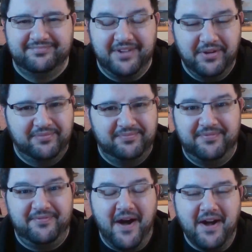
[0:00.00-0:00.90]
Oh,
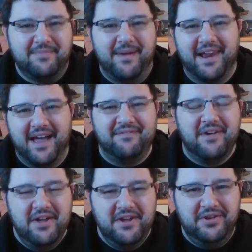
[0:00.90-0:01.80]
fuck my
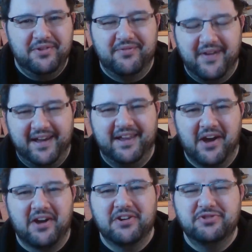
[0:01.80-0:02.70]
life. You really
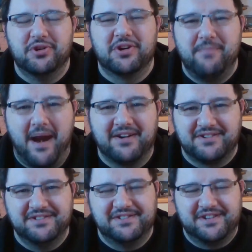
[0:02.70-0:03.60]
are going to draw
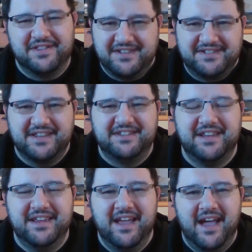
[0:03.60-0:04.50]
comparisons to this
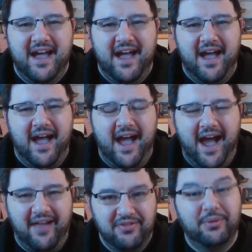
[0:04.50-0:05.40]
city
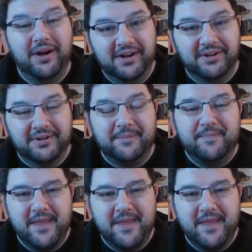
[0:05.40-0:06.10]
and the world.